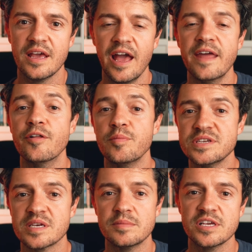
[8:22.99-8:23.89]
And there'll be
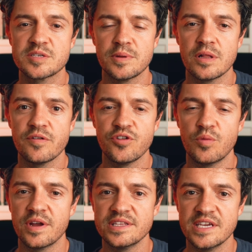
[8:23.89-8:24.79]
some links below if you
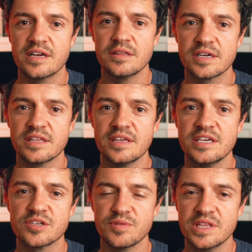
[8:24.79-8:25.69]
want to take a look at
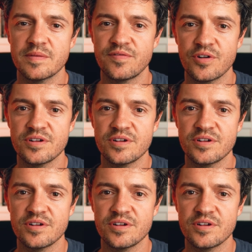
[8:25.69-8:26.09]
these and read them for